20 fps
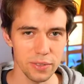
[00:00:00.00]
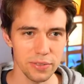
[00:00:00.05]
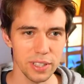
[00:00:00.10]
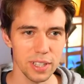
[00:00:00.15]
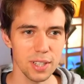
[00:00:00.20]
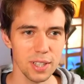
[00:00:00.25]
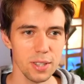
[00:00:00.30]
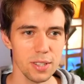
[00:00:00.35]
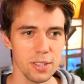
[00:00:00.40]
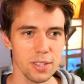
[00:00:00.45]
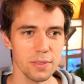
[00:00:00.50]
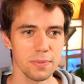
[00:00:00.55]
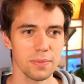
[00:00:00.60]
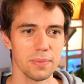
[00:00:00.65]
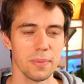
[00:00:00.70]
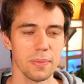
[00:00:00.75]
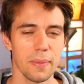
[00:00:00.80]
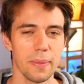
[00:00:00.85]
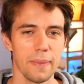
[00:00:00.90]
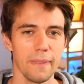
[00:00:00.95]
videos,
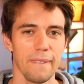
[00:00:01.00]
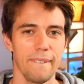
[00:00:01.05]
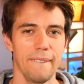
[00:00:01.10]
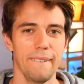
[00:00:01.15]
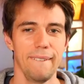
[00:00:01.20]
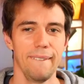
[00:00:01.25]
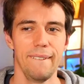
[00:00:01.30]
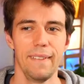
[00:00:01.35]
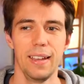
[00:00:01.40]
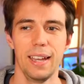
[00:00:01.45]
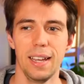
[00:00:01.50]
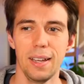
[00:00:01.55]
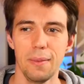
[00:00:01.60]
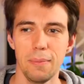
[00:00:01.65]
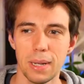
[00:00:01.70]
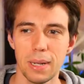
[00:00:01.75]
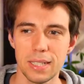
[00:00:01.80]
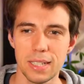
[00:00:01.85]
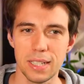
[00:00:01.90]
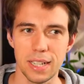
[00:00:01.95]

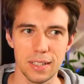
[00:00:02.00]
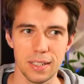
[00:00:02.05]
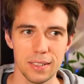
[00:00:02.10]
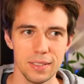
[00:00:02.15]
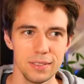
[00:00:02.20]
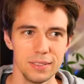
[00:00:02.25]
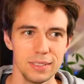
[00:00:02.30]
but still.